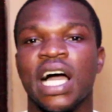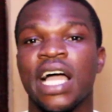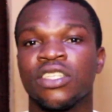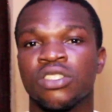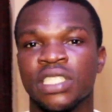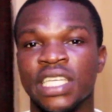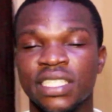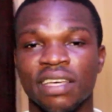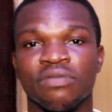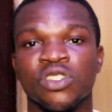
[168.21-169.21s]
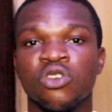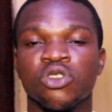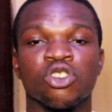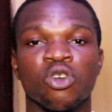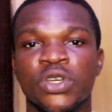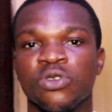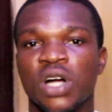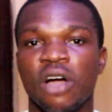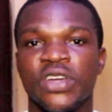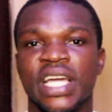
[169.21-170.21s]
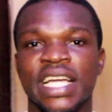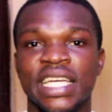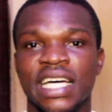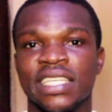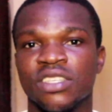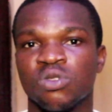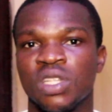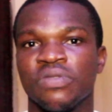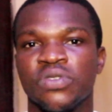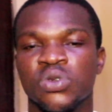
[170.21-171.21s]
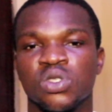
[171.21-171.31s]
I did some videos showing you how you can get access to the phones.